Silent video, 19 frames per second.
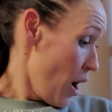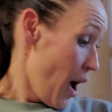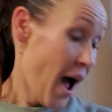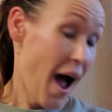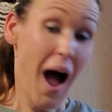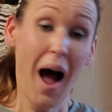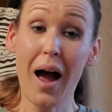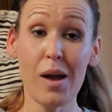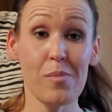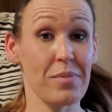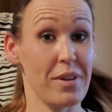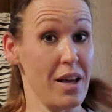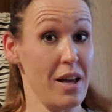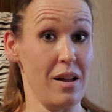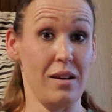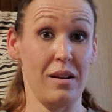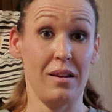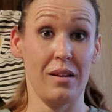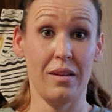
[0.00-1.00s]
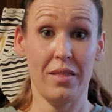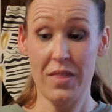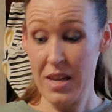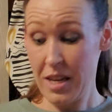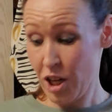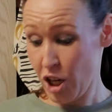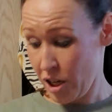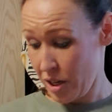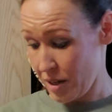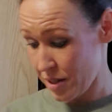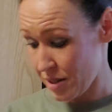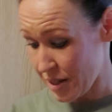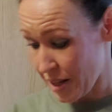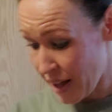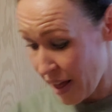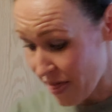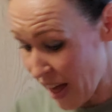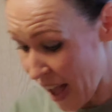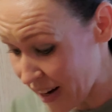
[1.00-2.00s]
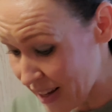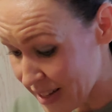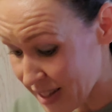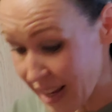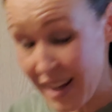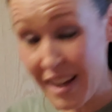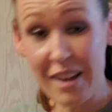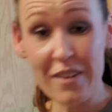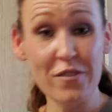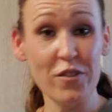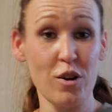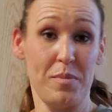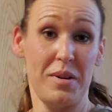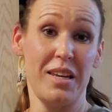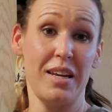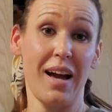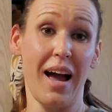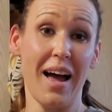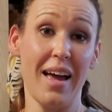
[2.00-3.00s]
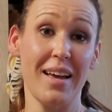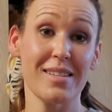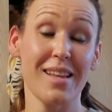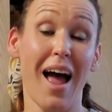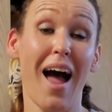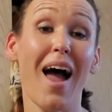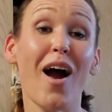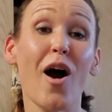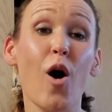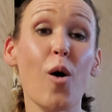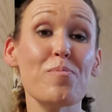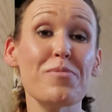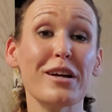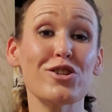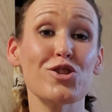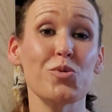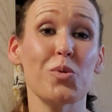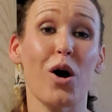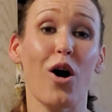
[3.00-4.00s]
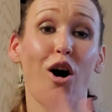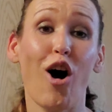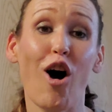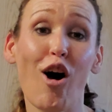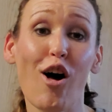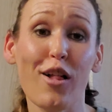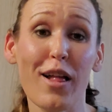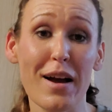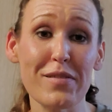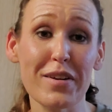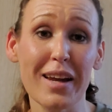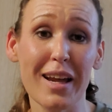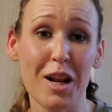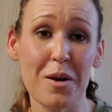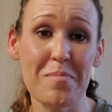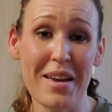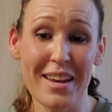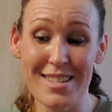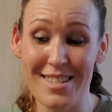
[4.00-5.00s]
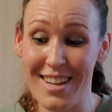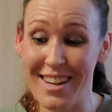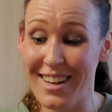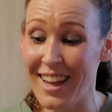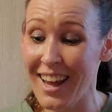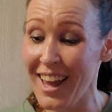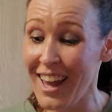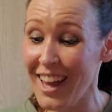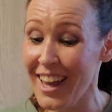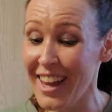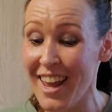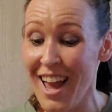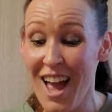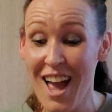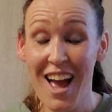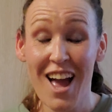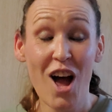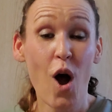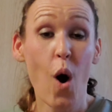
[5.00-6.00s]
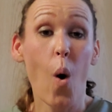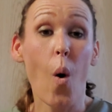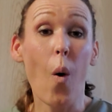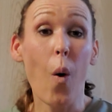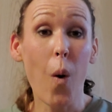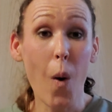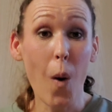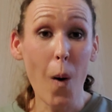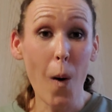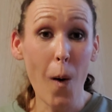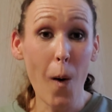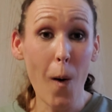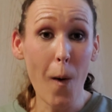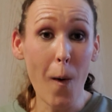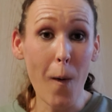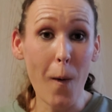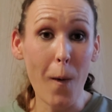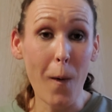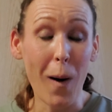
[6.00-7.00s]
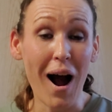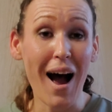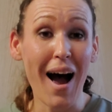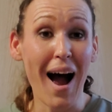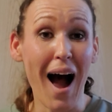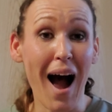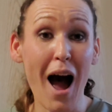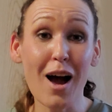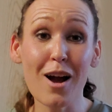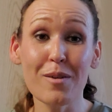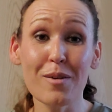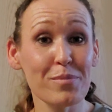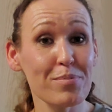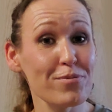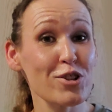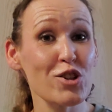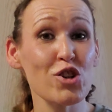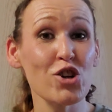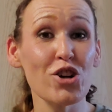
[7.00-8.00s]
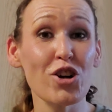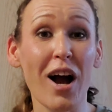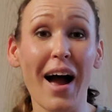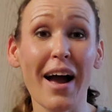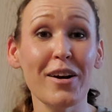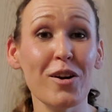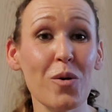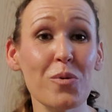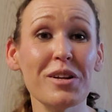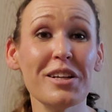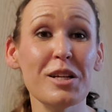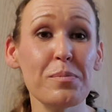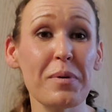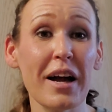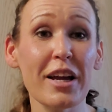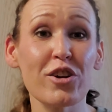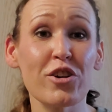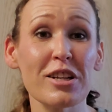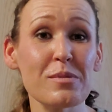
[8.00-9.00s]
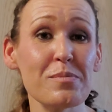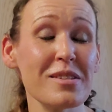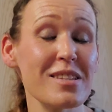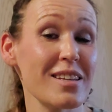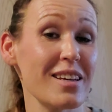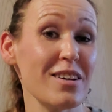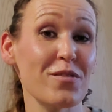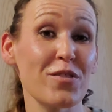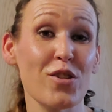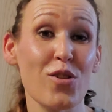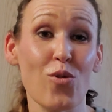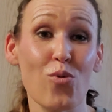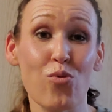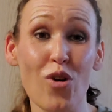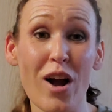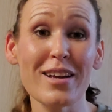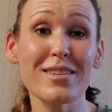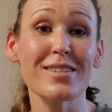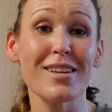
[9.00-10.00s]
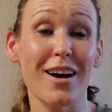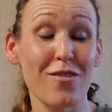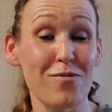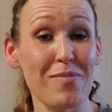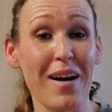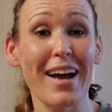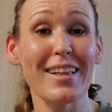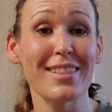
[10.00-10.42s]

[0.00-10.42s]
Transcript: I'm done. Thank goodness. That is it for me, guys. I hope that you are all having an amazing day. Whew, I'm sure I don't need to buy Christmas again for the rest of my